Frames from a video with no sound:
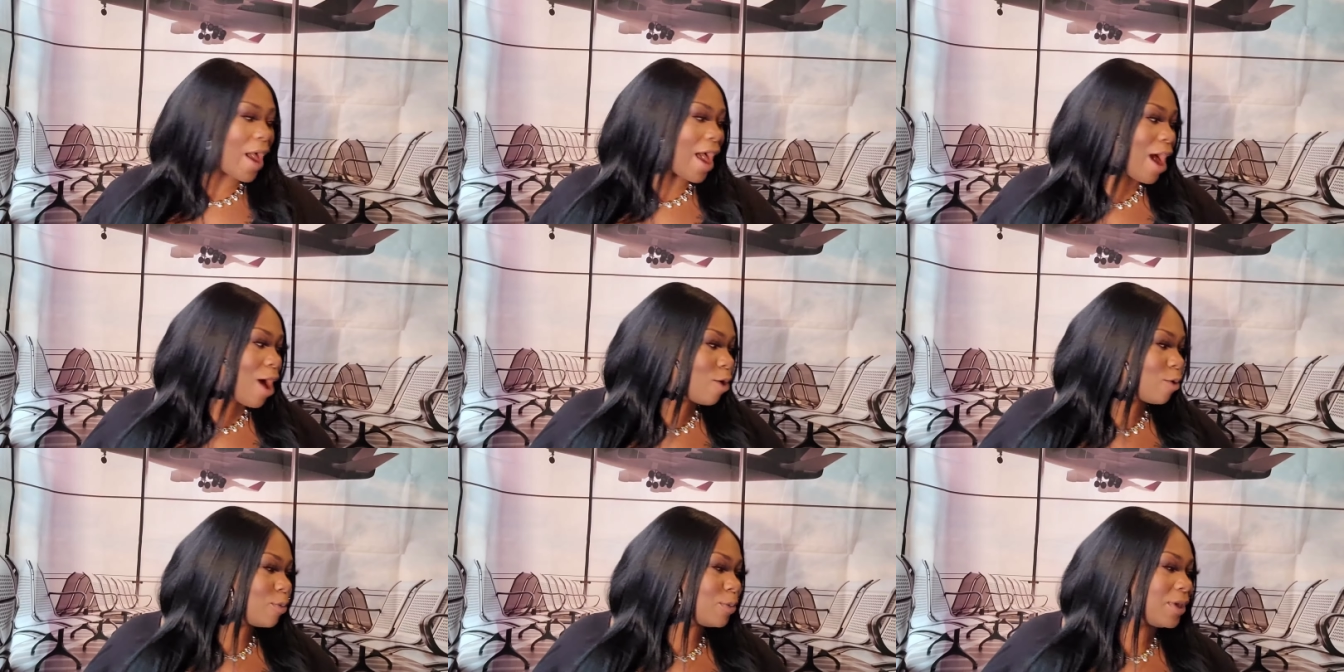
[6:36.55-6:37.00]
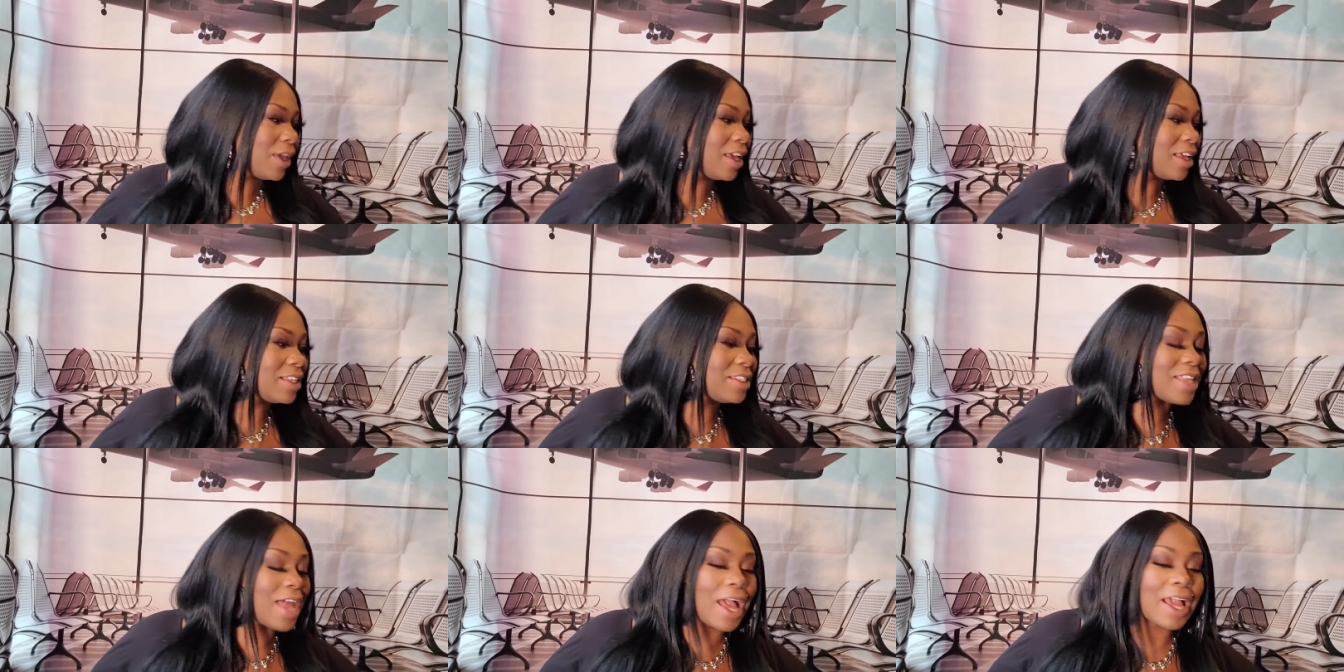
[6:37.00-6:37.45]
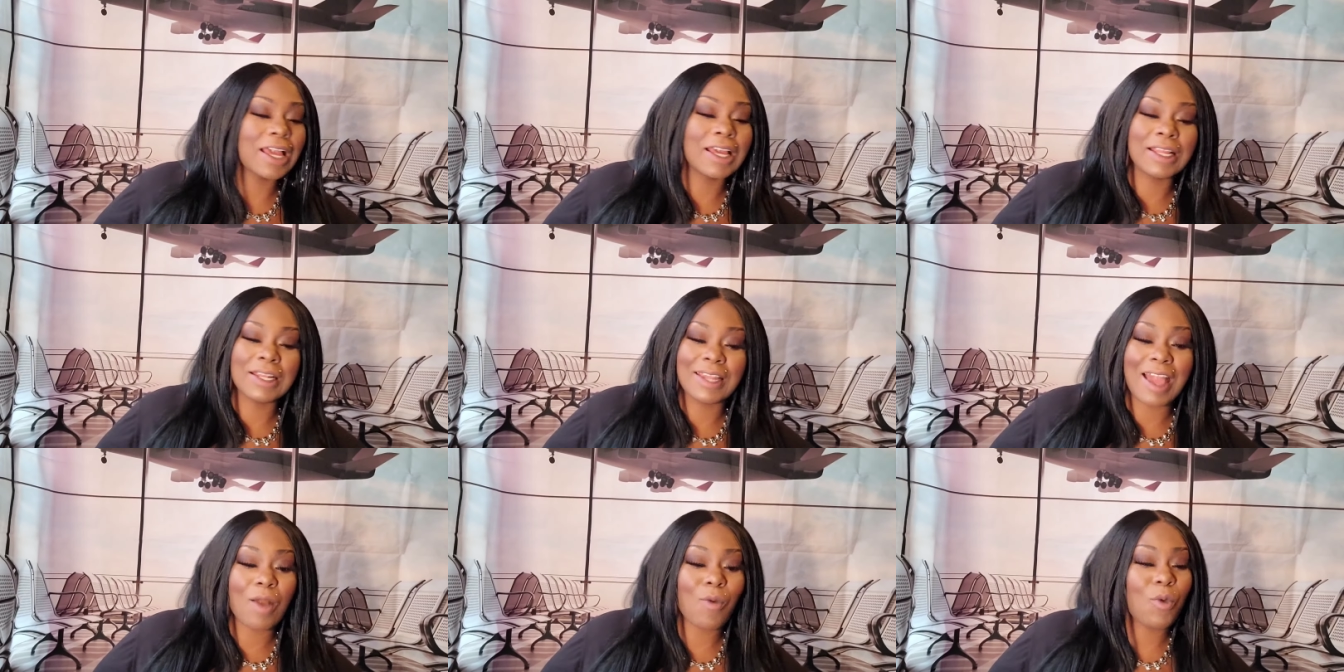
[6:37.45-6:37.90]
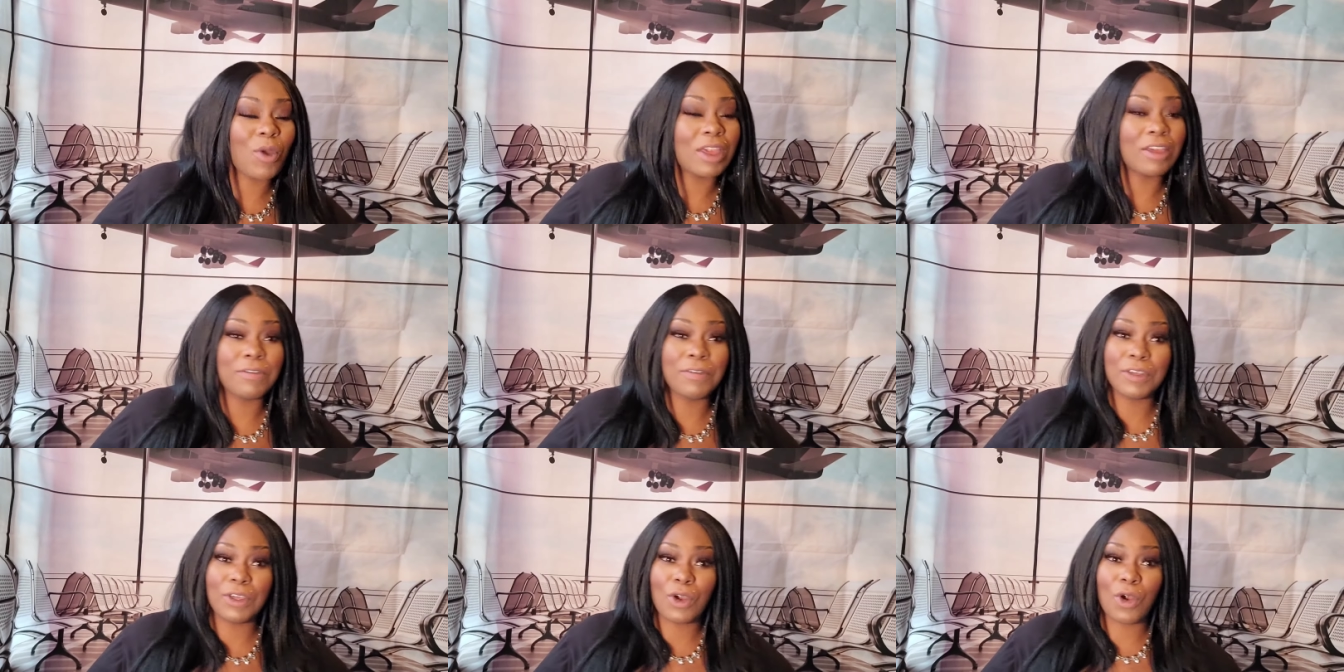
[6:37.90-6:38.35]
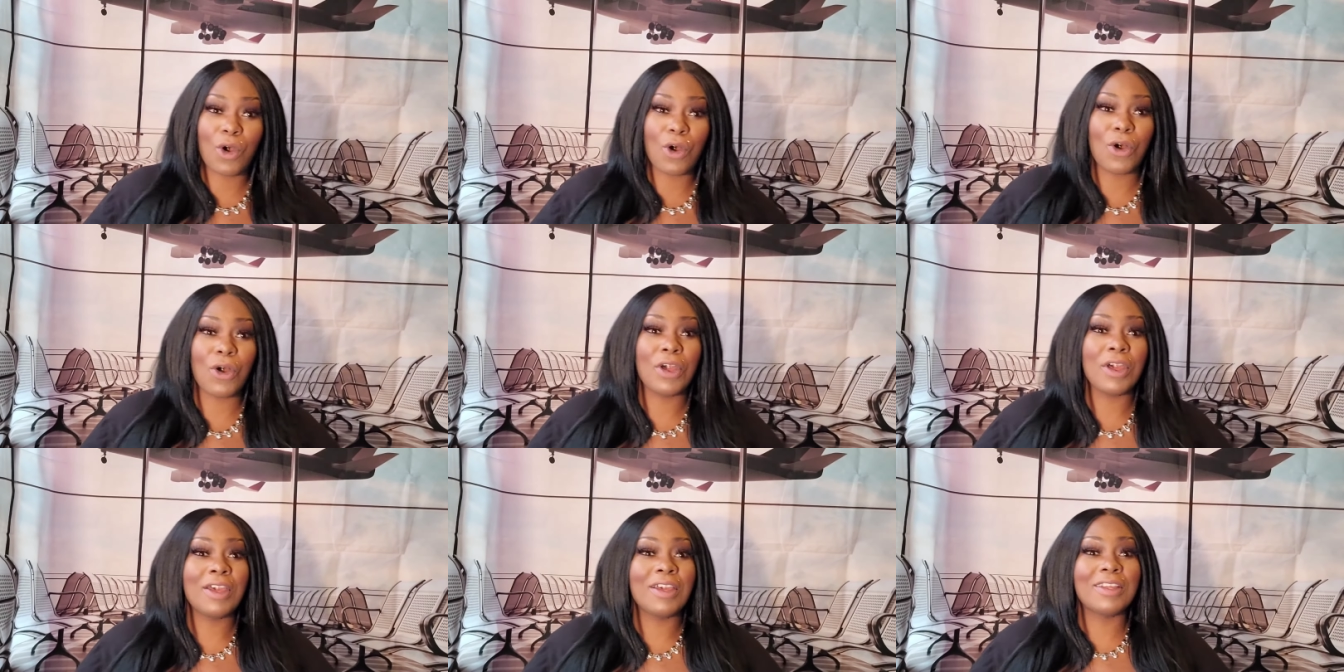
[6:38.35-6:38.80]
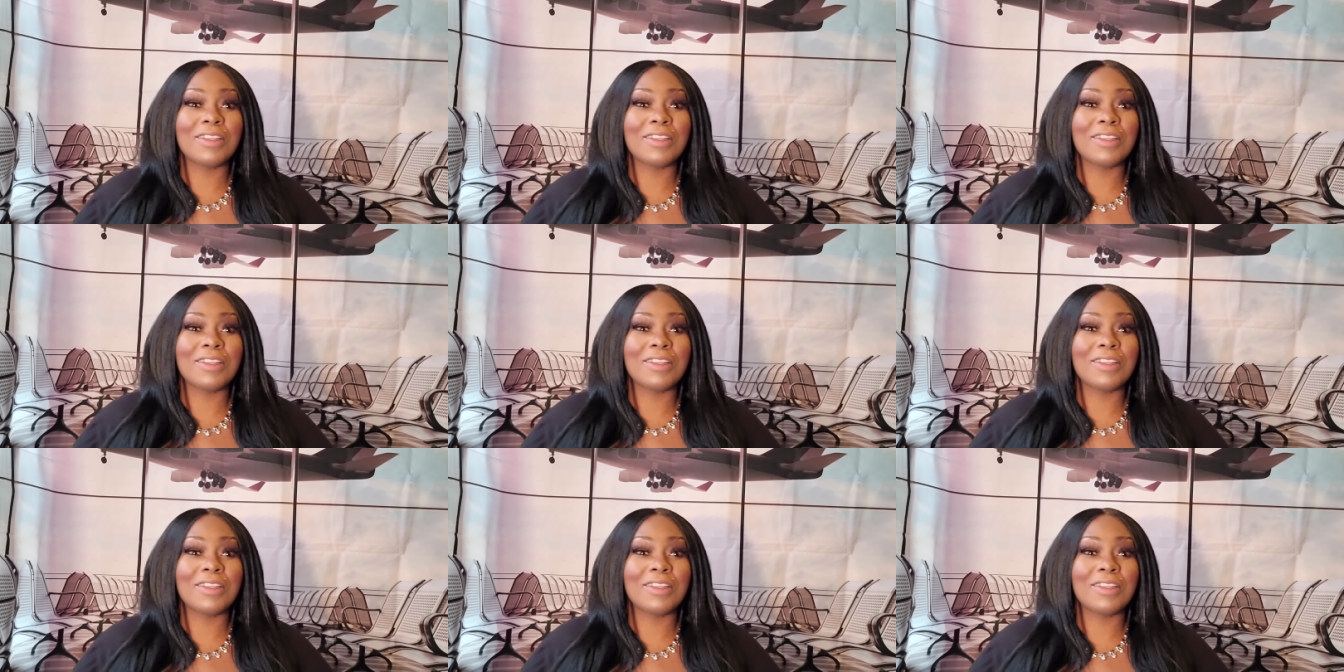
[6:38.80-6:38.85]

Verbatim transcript: out because i could not wait for y'all